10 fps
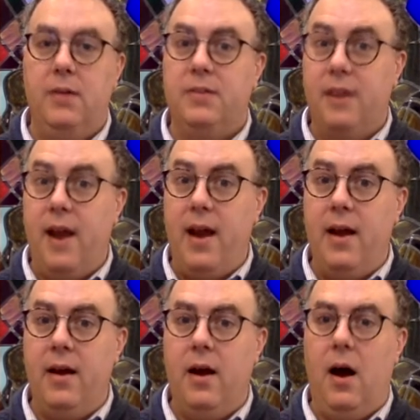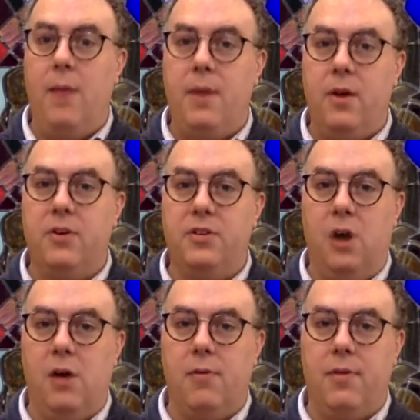Today, I'm here to
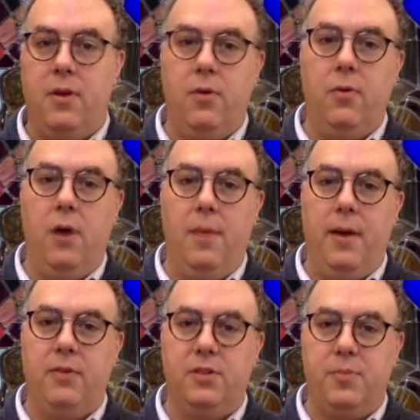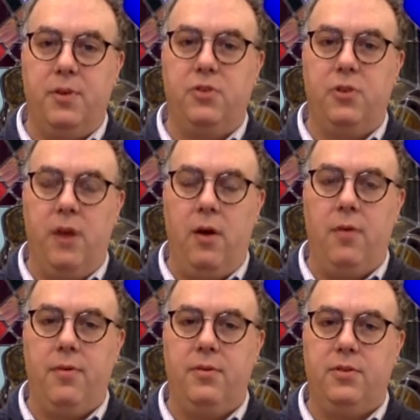talk with you about spiritual health
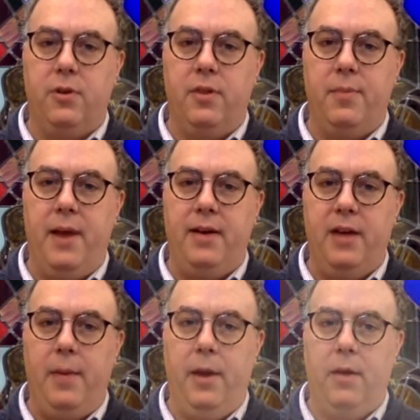during the pandemic.